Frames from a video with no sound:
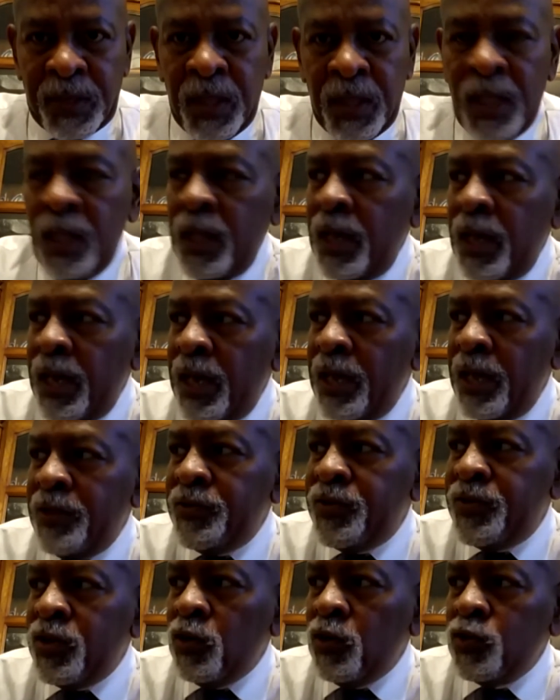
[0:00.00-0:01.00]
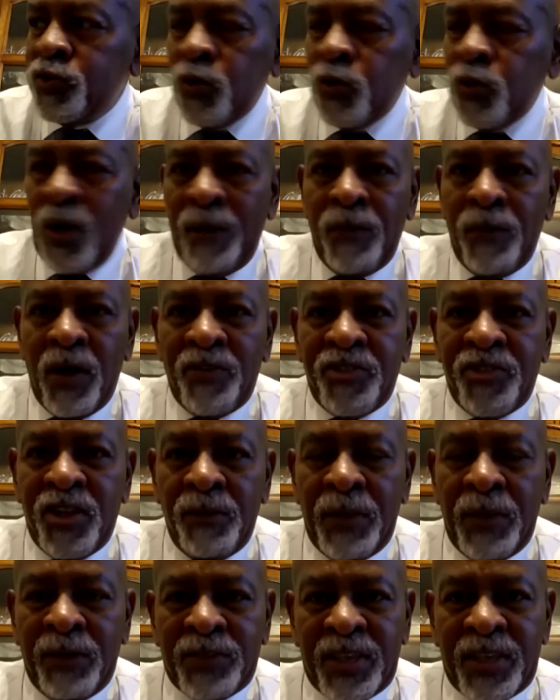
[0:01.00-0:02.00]
And so I was
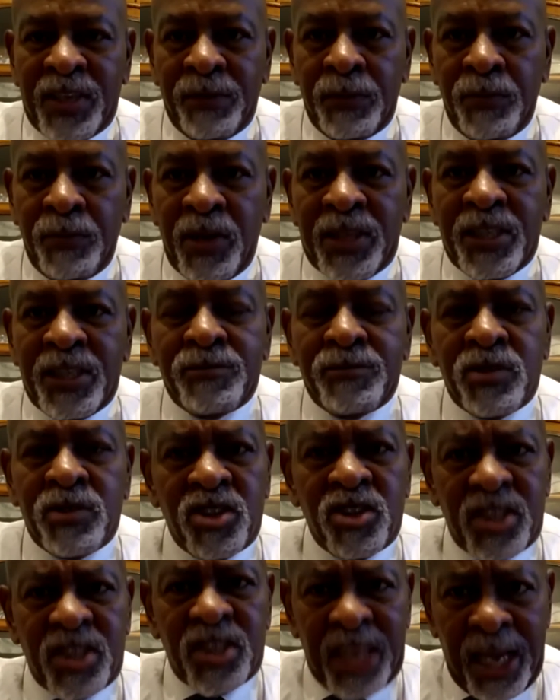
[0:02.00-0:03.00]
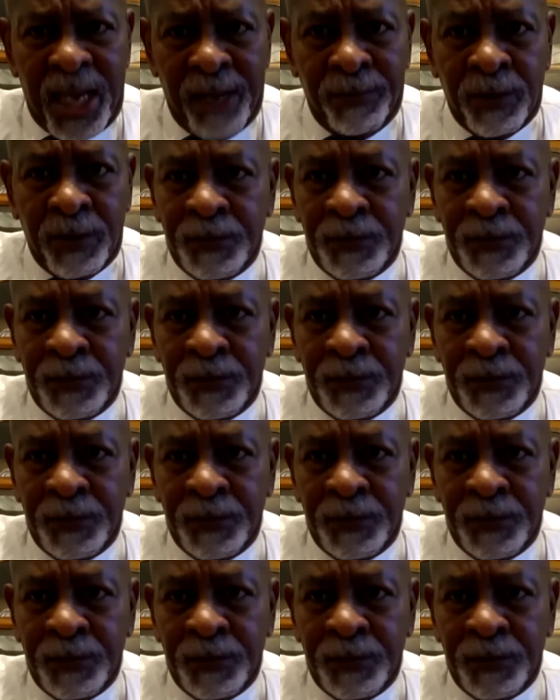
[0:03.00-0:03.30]
able to bring them to the table,